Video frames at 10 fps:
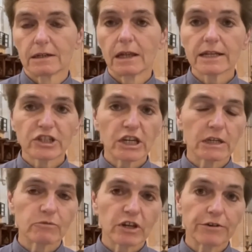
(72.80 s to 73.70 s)
Like
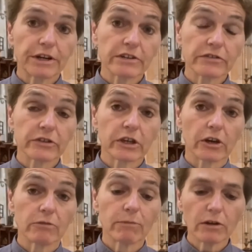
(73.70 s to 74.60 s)
Jacob generations
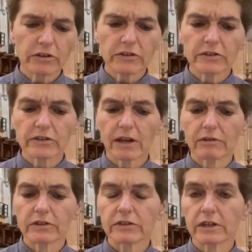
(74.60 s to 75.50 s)
ago, Moses
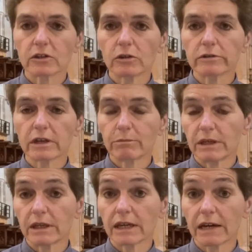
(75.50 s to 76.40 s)
discovers that God can
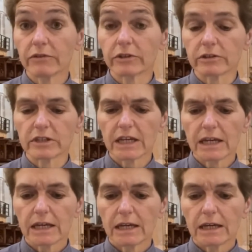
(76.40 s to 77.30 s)
be encountered
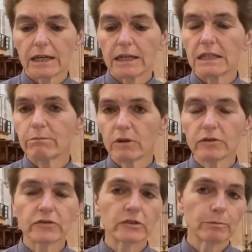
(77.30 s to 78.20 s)
in the
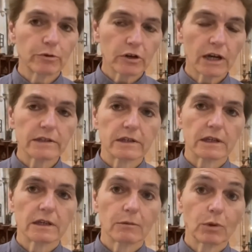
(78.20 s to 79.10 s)
most
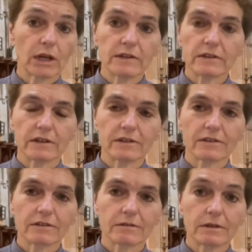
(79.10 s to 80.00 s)
surprising
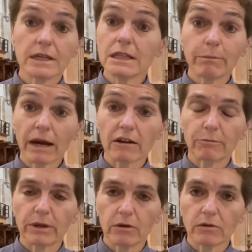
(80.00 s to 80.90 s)
places, in the back
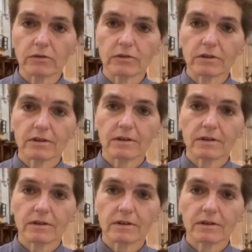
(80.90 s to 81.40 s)
of beyond.